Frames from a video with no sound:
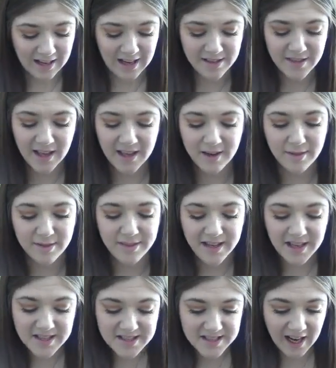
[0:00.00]
And then
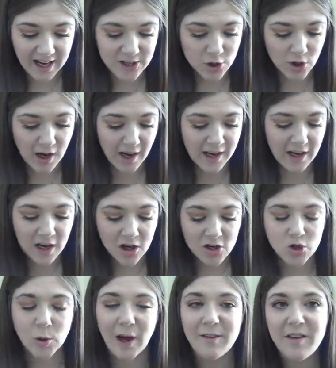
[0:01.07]
this I tried,
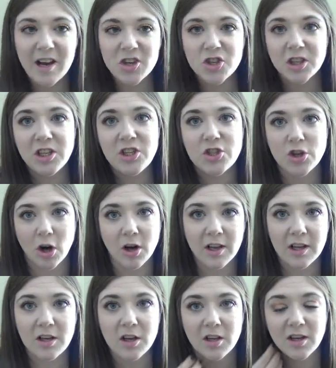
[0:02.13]
so I've actually
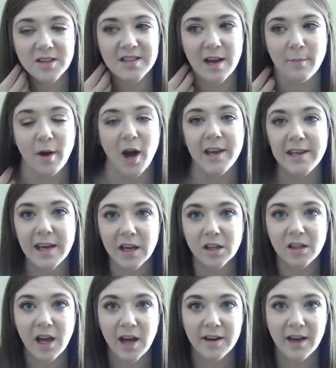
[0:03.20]
started, because I'm hiking a
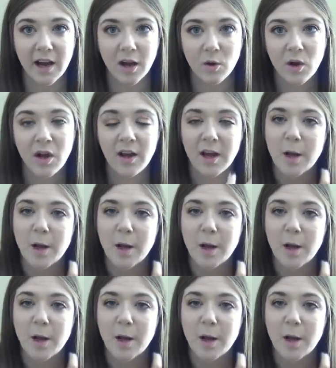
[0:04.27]
lot now,